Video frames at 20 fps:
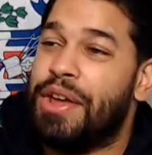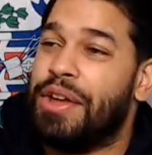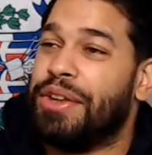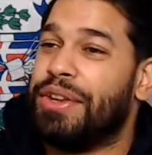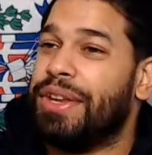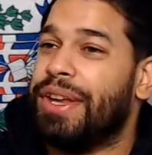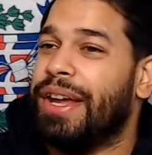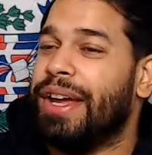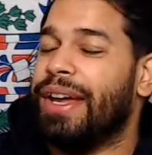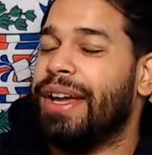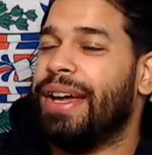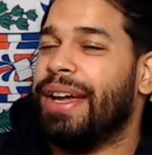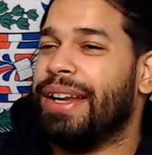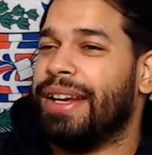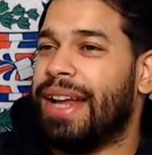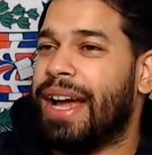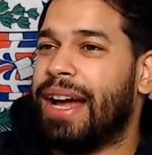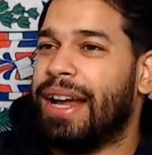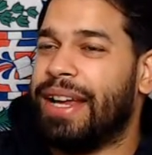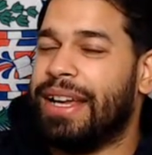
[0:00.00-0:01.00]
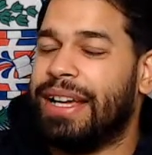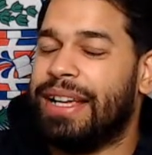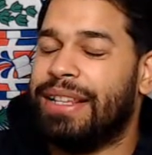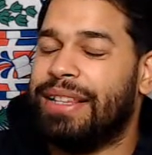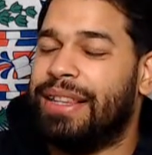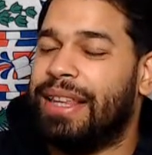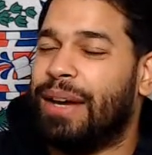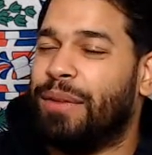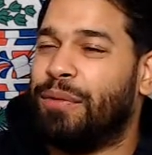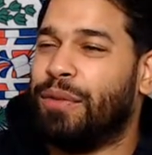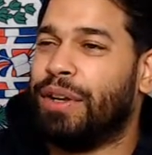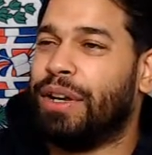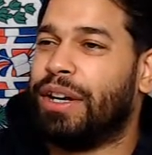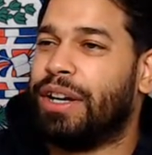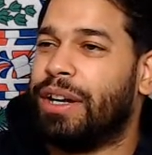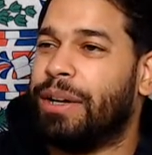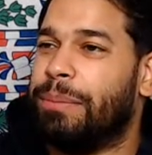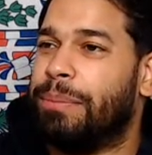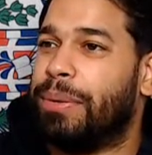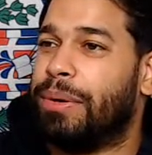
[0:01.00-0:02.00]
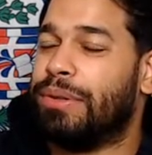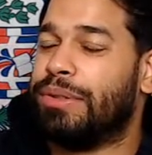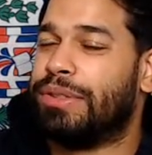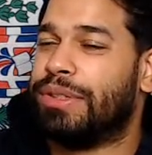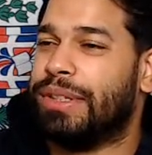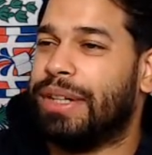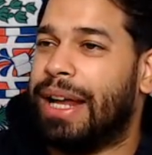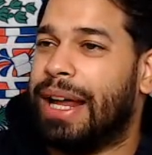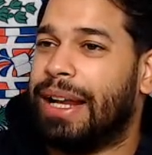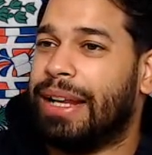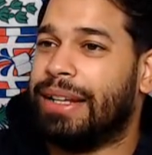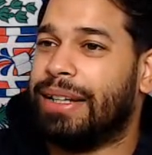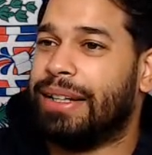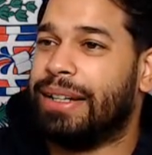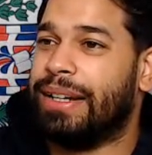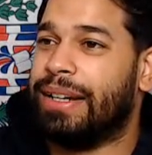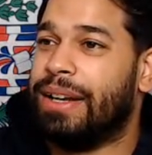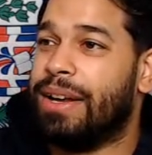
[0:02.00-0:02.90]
Yeah, he's definitely a good personality.